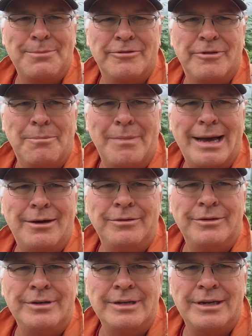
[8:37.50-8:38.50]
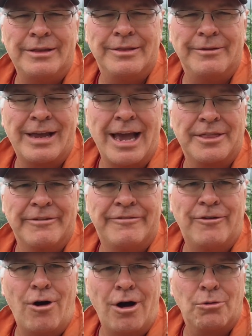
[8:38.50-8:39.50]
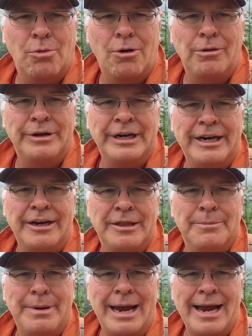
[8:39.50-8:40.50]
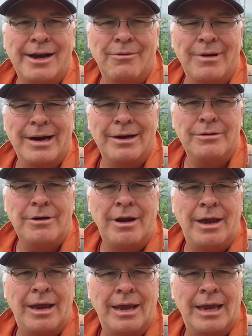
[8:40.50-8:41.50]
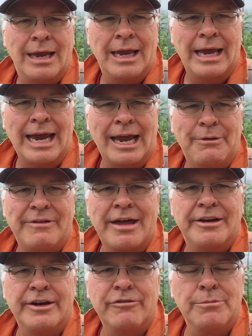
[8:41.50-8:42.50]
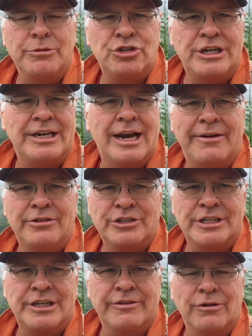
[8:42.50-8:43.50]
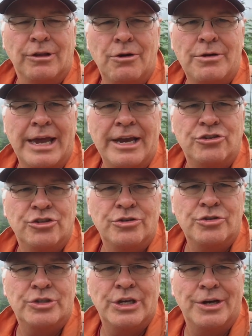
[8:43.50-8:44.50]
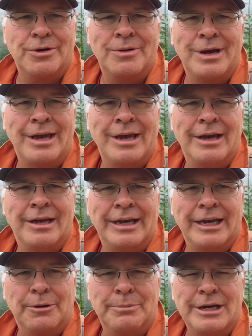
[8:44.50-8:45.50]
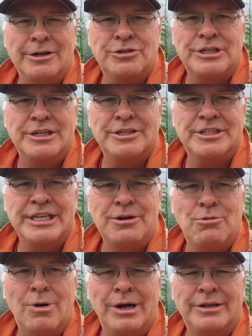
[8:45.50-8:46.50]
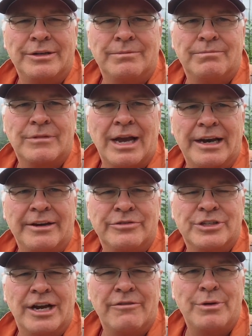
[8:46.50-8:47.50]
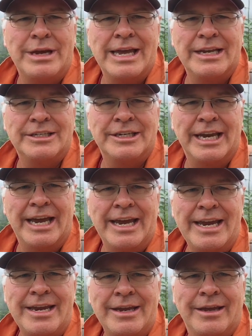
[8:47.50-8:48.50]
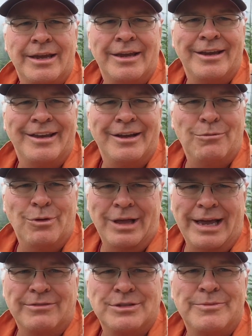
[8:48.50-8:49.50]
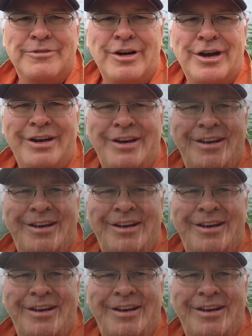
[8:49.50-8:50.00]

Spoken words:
of a mountain. We've got the fog rolling in the background. And we got a different machine, obviously different locations, so it'll be interesting to see what kind of stuff we get today. We'll have some fun.